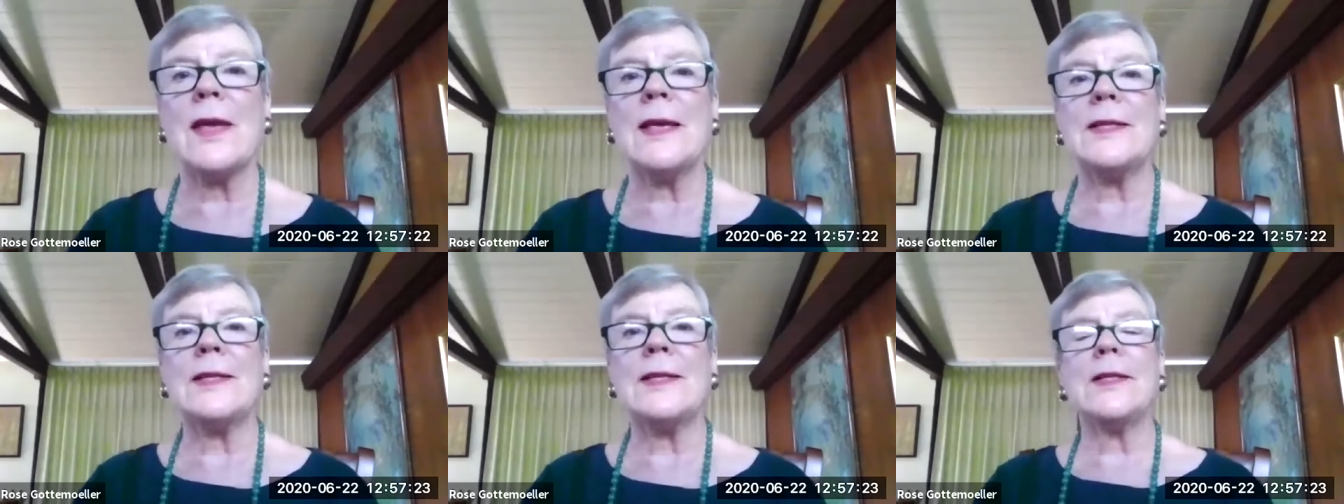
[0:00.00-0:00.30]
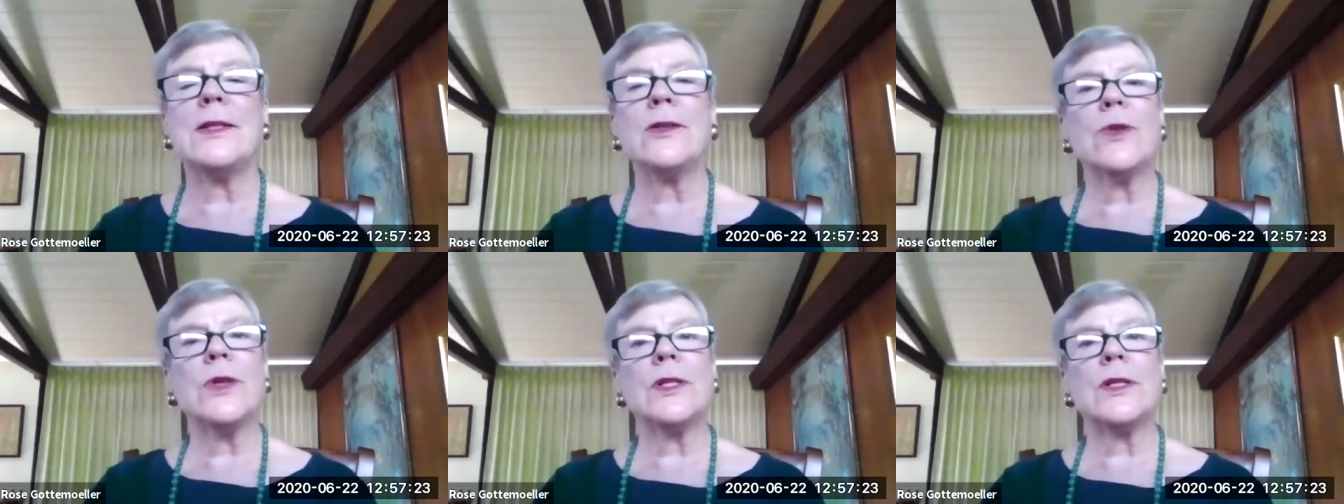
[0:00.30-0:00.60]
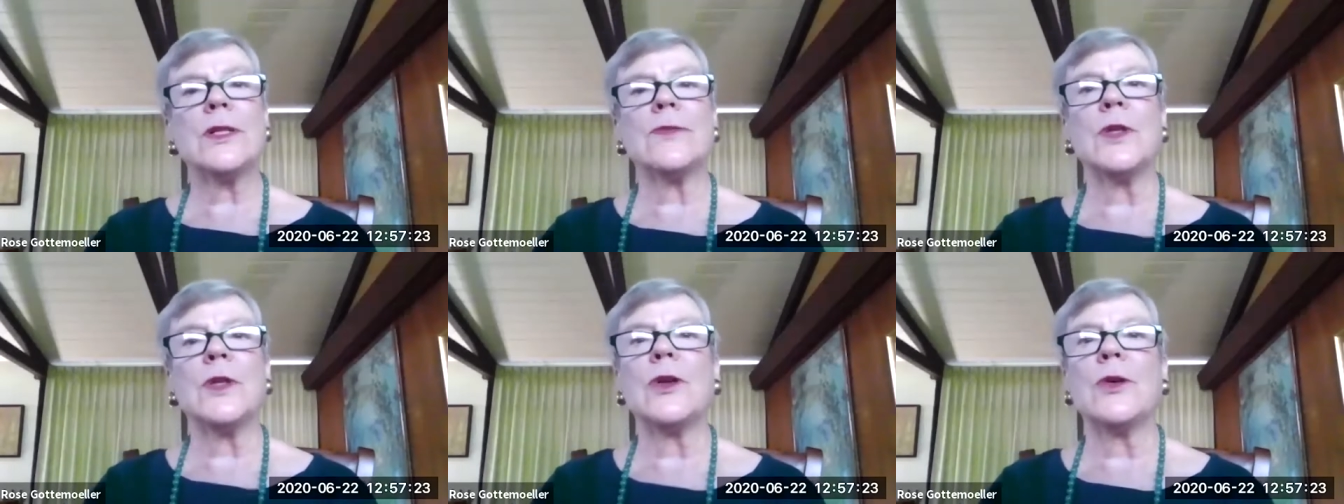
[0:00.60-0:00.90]
a
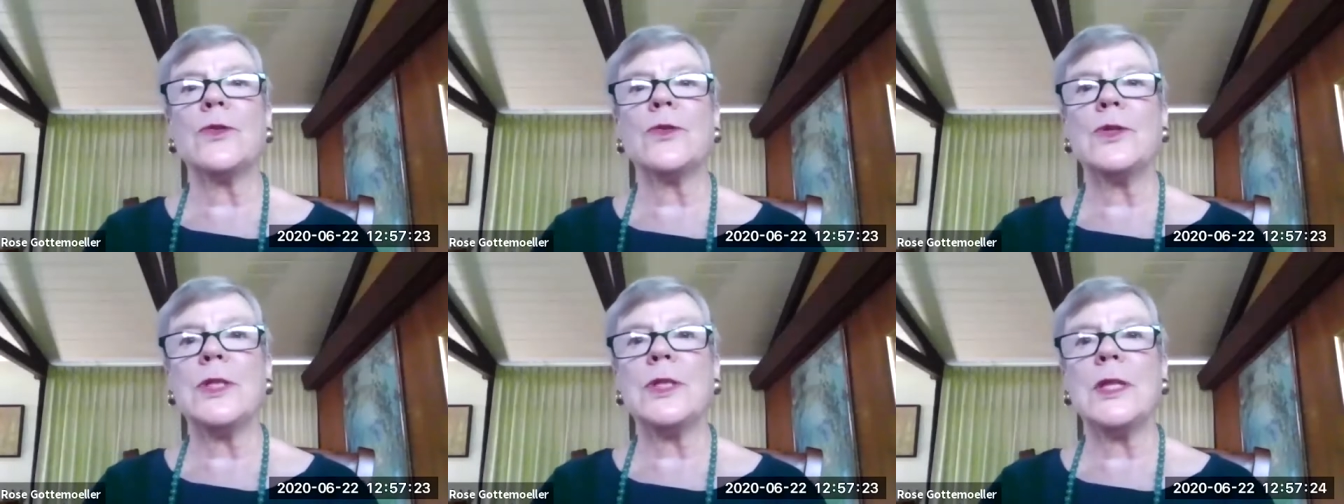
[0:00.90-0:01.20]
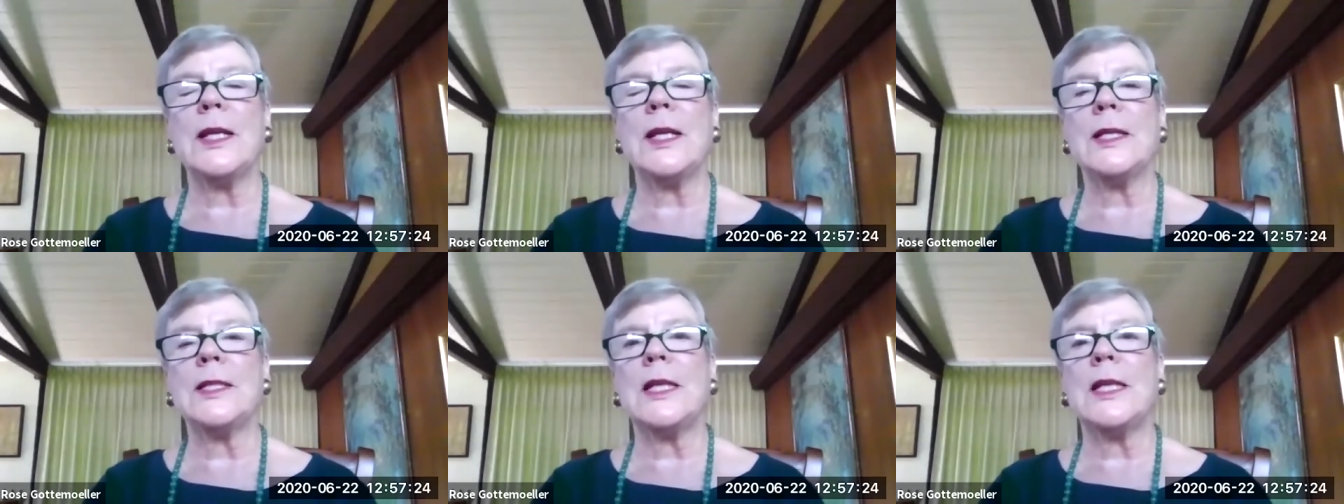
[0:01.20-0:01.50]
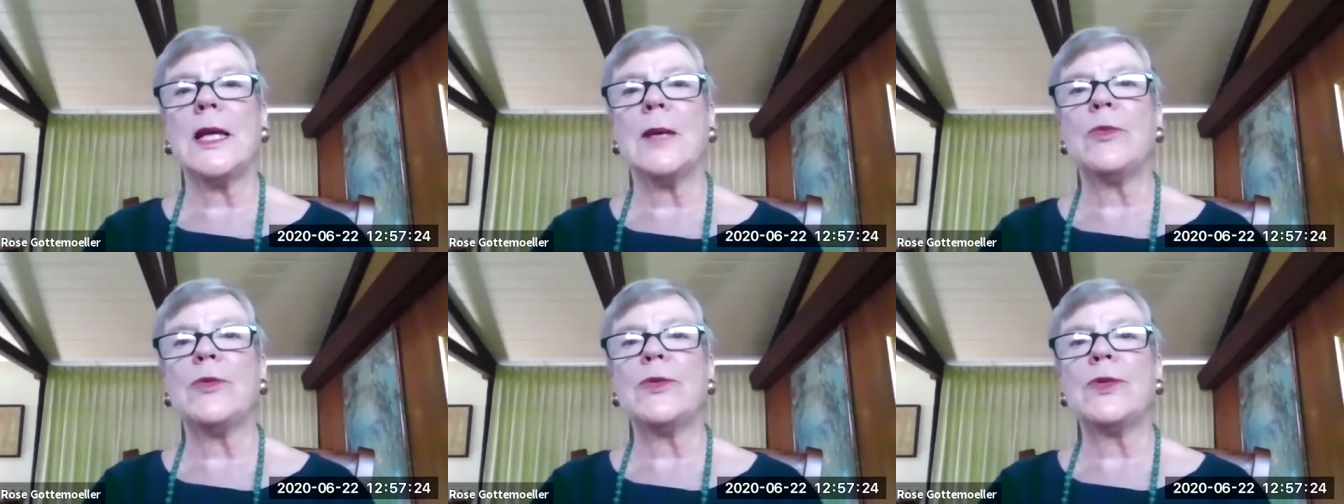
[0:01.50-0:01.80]
series of negotiating
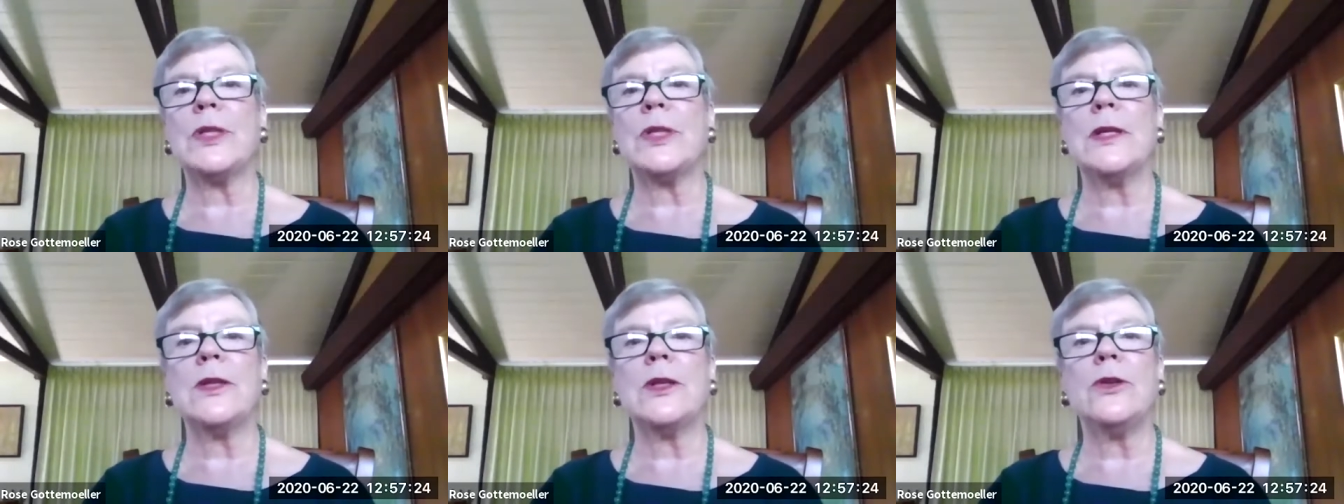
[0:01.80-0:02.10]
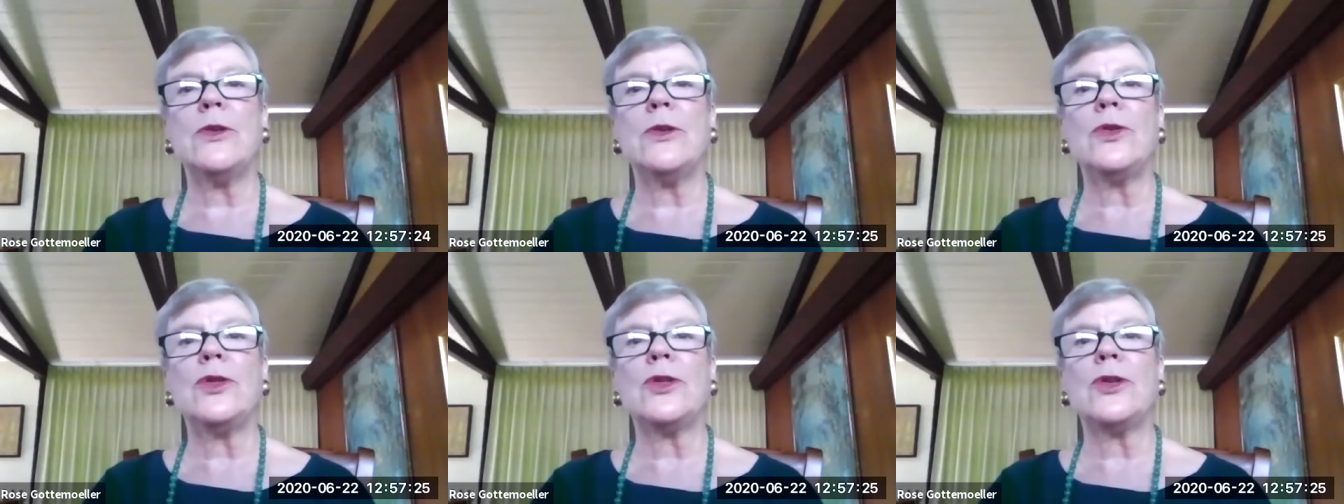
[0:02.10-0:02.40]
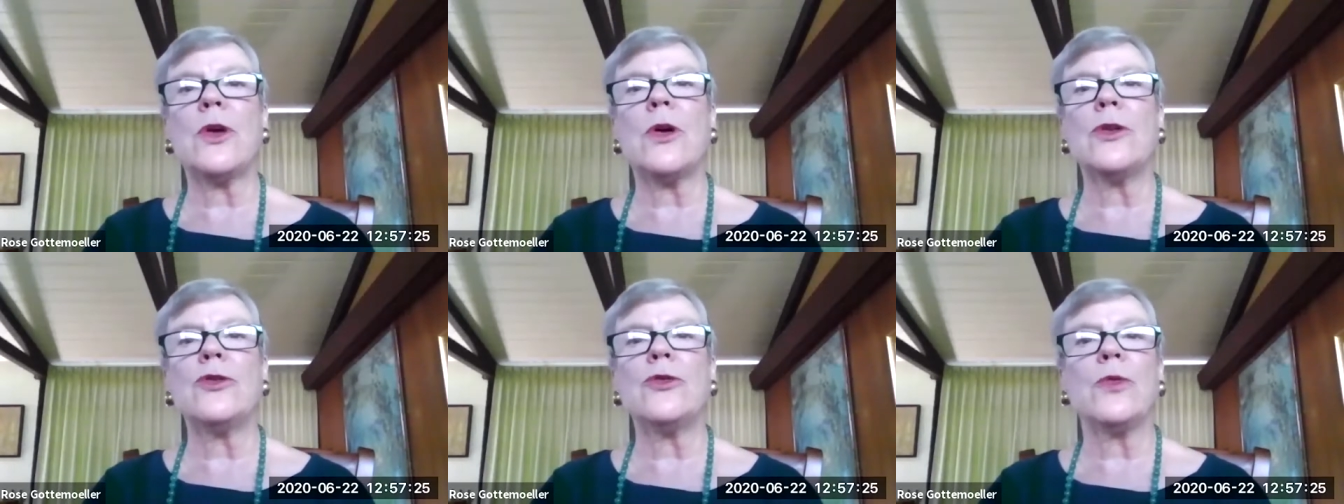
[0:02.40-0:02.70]
tables in the New
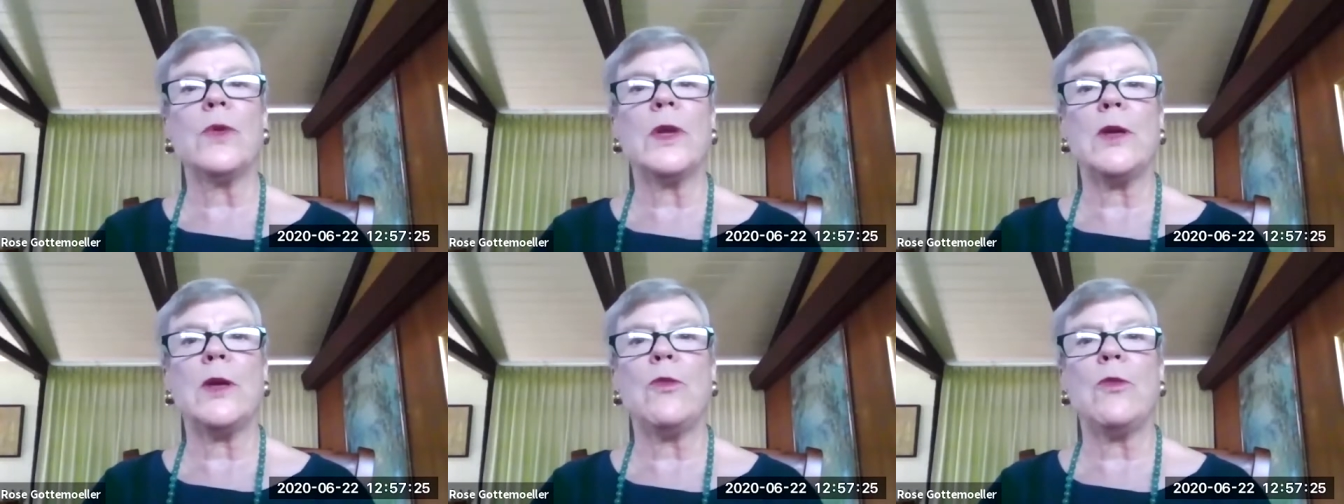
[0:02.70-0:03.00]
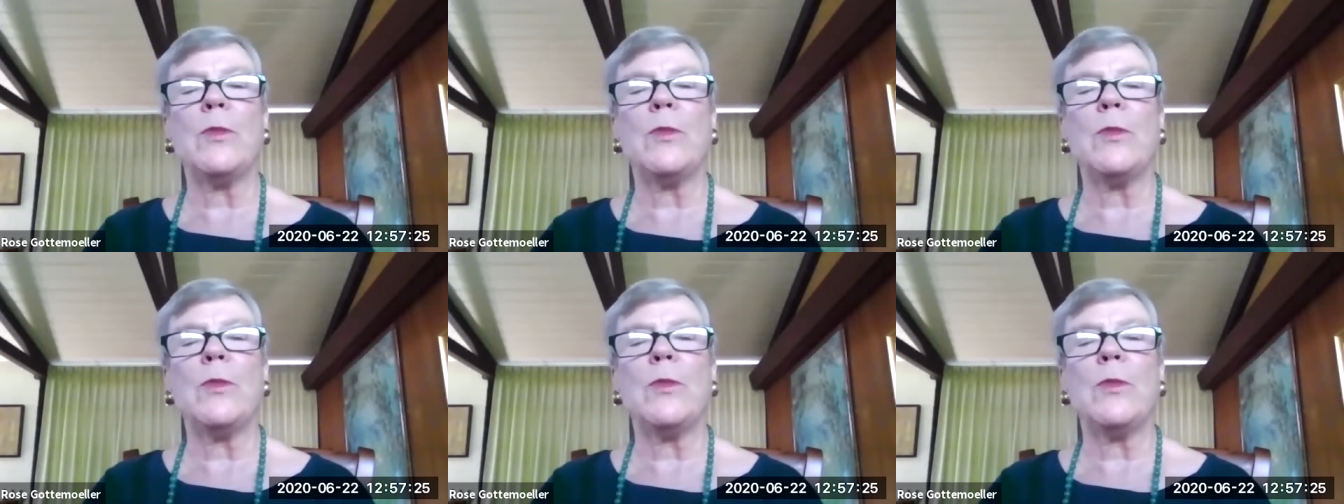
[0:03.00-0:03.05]
START Treaty.